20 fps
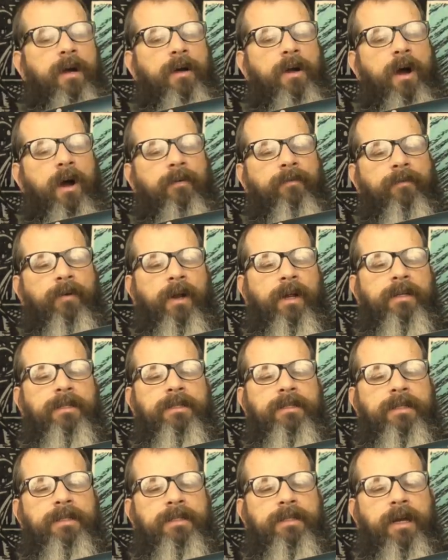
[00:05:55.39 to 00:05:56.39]
conference
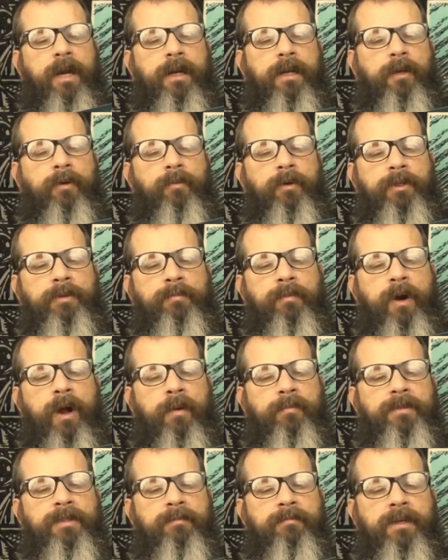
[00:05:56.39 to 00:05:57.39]
deciding which
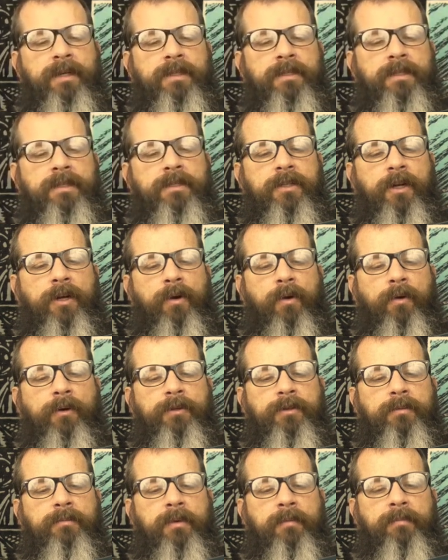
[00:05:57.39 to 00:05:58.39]
props and pieces are
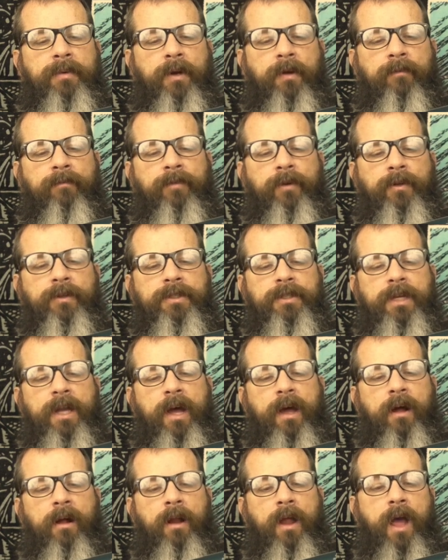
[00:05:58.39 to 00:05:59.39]
going to be built full
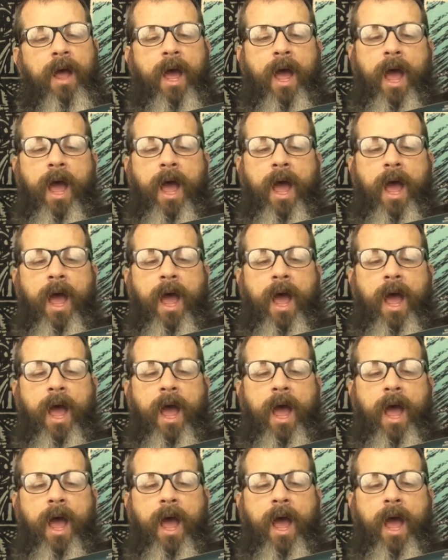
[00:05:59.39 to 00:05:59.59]
scale,